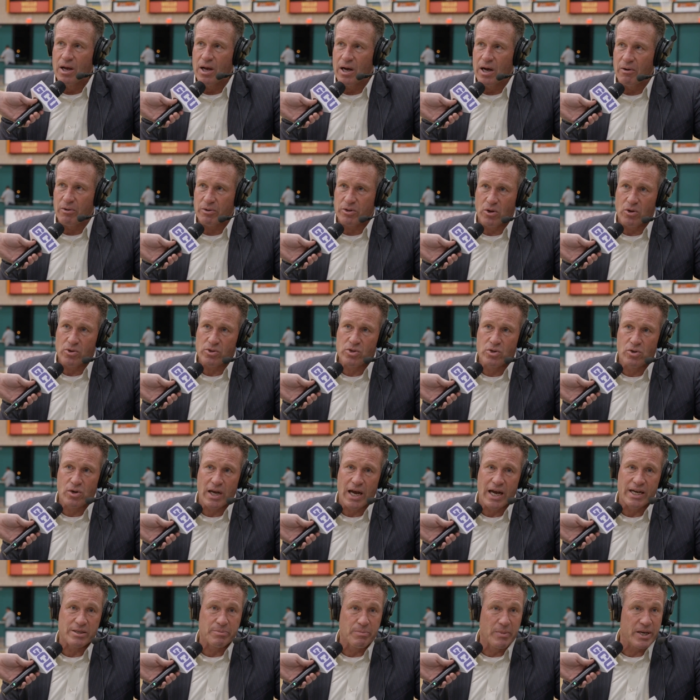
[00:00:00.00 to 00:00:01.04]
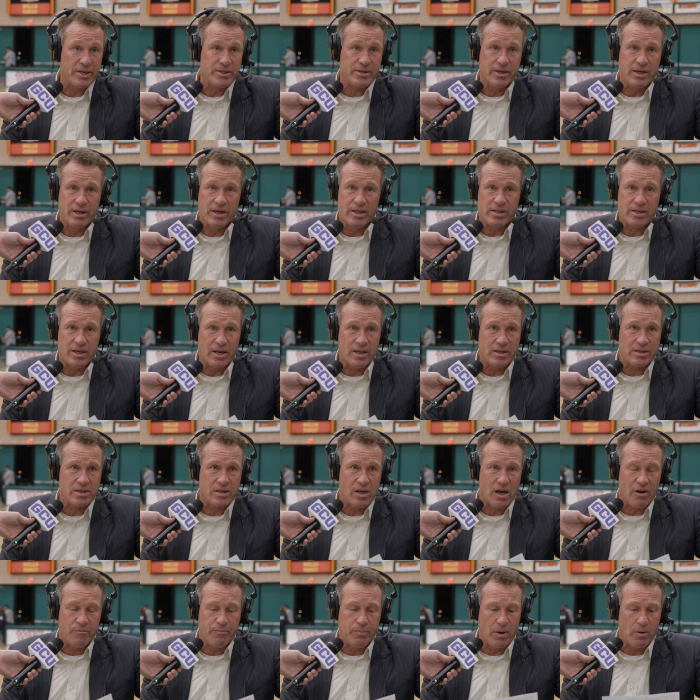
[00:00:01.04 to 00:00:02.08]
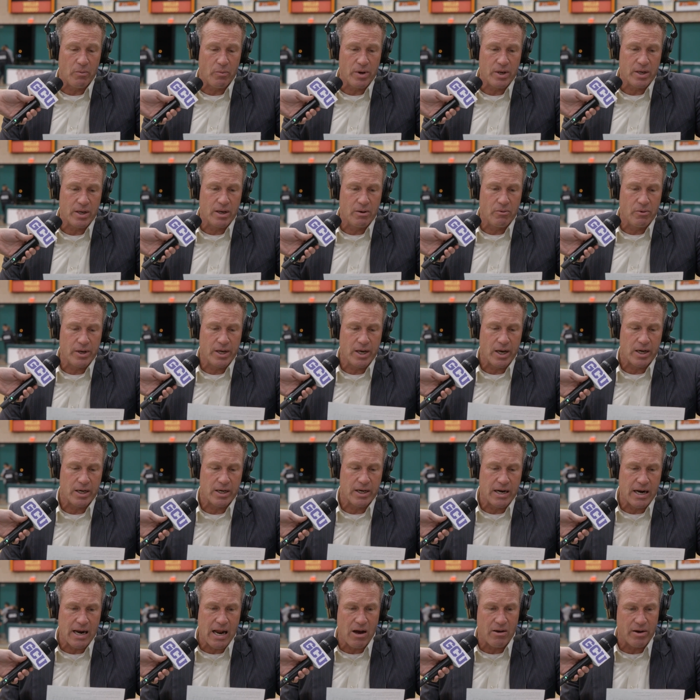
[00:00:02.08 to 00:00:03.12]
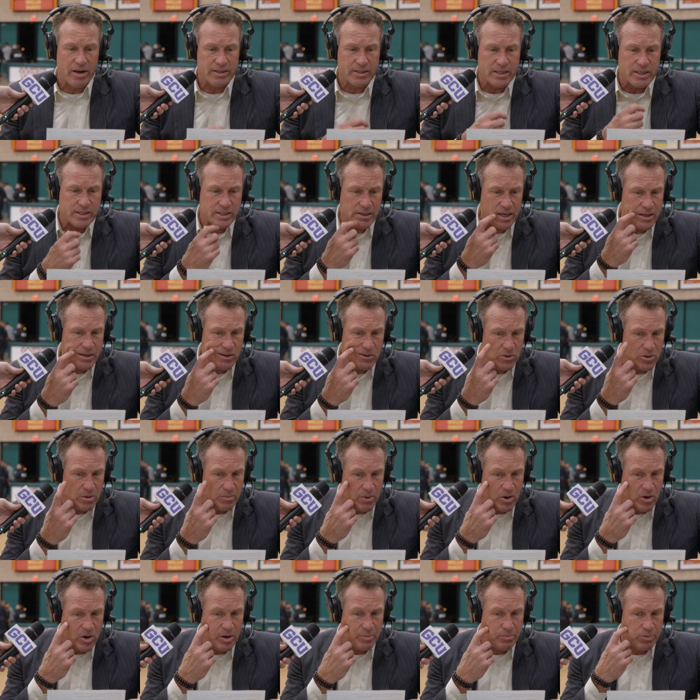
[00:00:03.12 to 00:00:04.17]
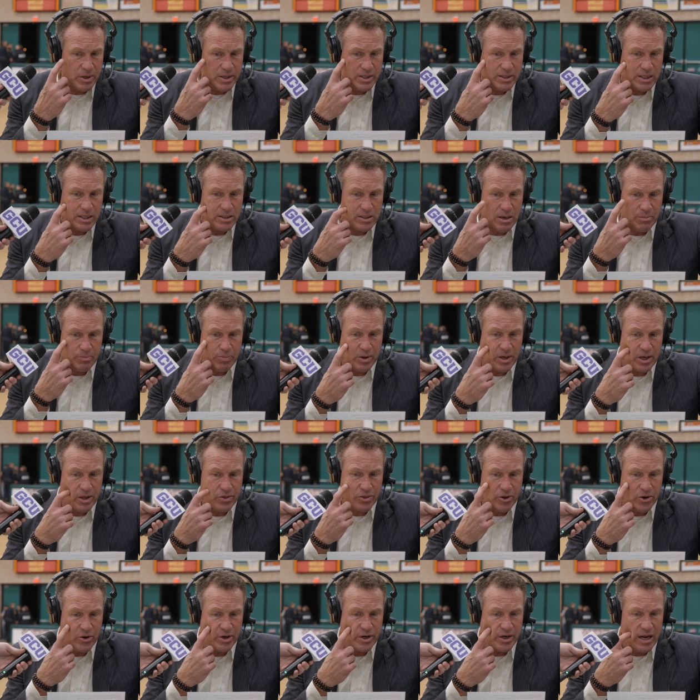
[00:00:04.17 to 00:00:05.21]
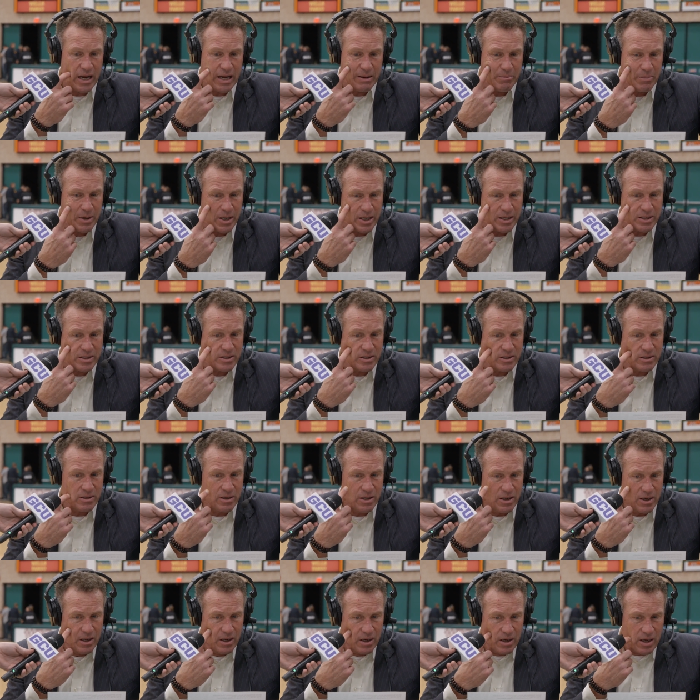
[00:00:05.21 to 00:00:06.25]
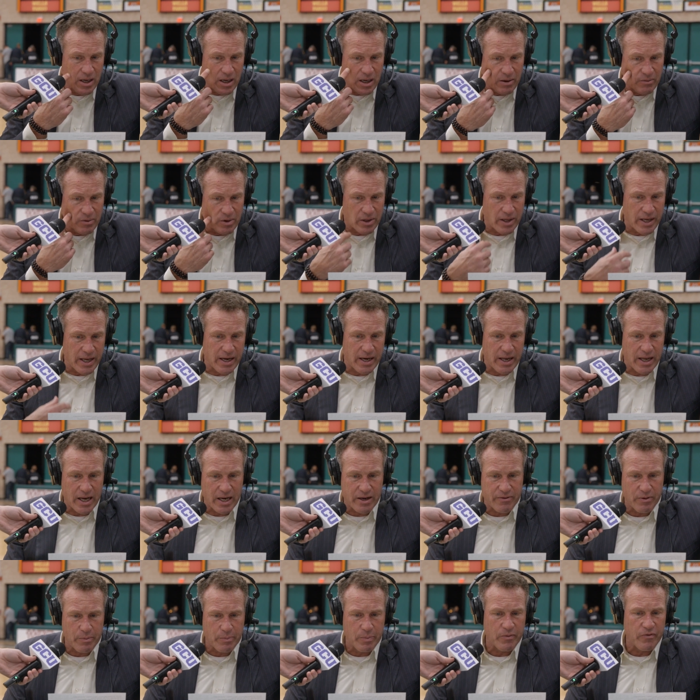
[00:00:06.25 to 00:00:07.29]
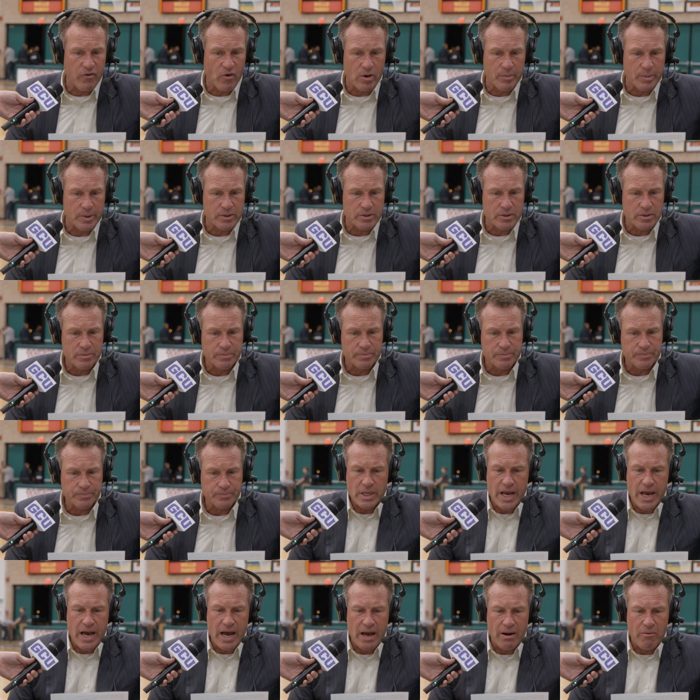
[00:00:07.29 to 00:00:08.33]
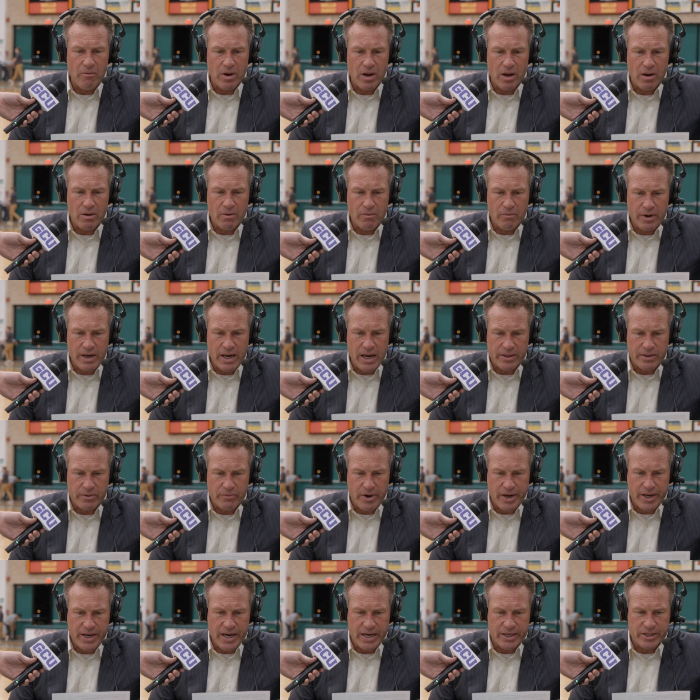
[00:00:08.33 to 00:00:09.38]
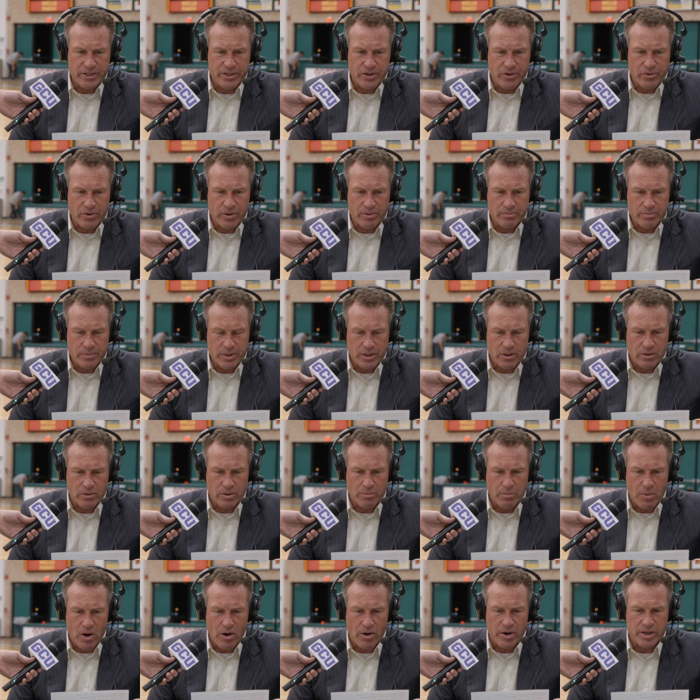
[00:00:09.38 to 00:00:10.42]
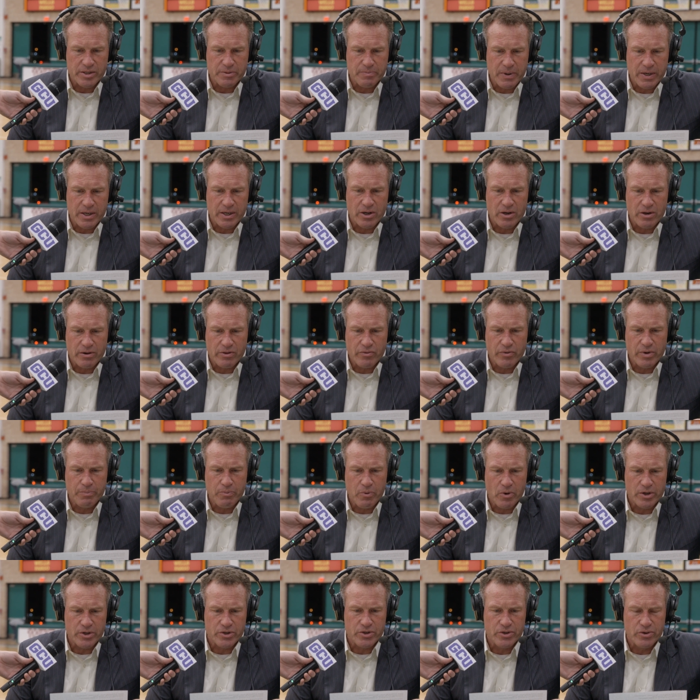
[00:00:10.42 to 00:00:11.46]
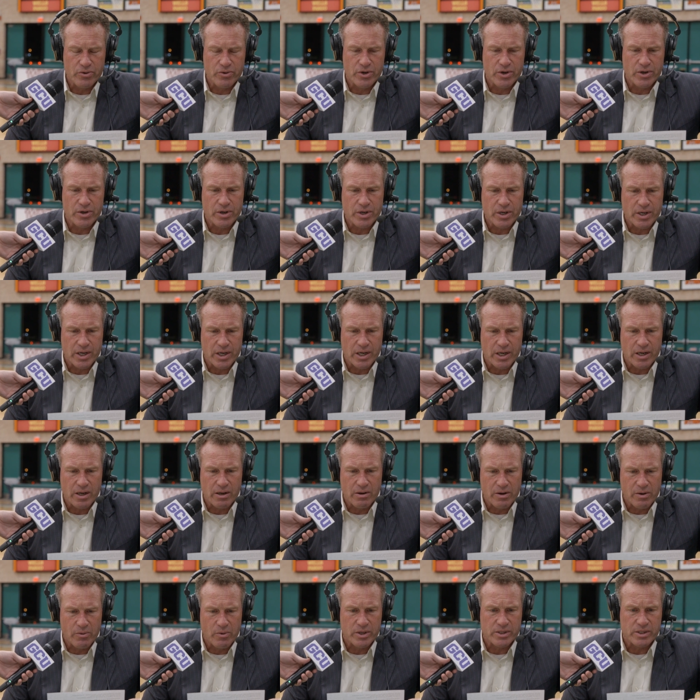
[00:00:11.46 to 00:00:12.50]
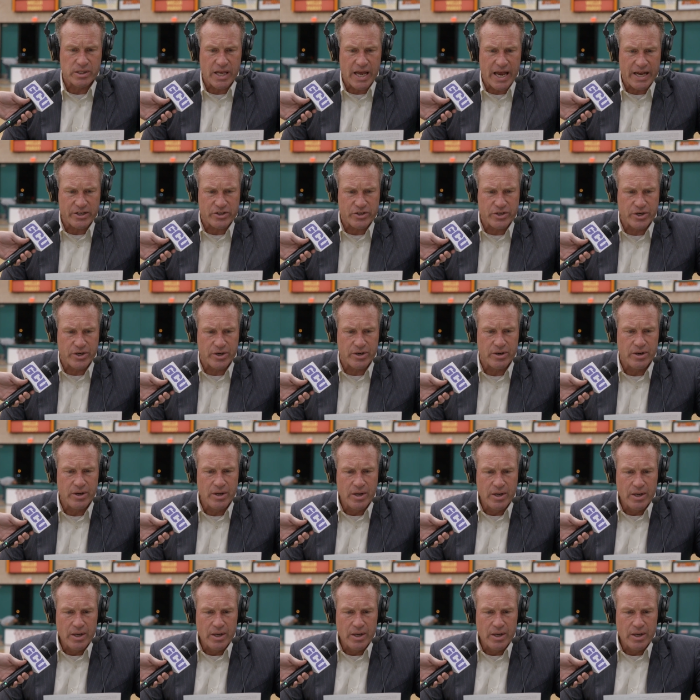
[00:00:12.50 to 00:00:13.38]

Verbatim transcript: uh, with those two guys missing, it, it's tough, but we, we gutted it out. As I say, you know, Damari plays ends up playing 39 minutes and uh, really had a heck of a performance. Yeah, well, we got the right guy shooting him. You know, Damari's been a good three-point shooter. Uh, he was last year.